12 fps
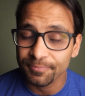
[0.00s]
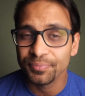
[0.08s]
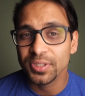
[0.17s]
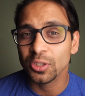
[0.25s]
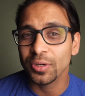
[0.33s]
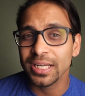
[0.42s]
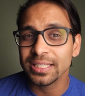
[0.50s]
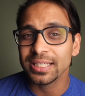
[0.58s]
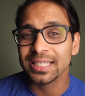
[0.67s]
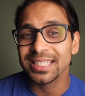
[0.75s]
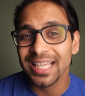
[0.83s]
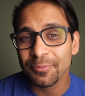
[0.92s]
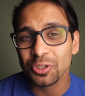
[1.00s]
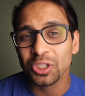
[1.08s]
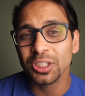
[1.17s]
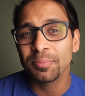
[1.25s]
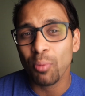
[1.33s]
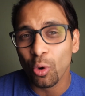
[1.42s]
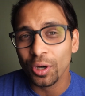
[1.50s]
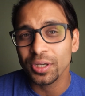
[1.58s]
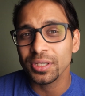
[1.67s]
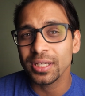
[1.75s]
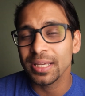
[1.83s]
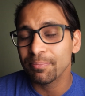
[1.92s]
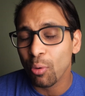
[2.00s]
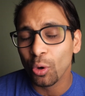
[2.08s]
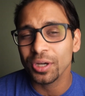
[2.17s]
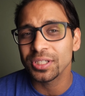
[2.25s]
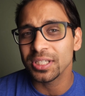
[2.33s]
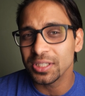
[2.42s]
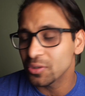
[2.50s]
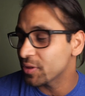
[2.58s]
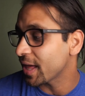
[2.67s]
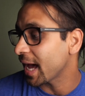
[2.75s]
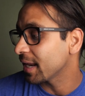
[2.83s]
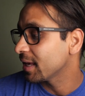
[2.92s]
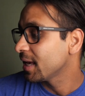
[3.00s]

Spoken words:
So it is exceptionally important to do that.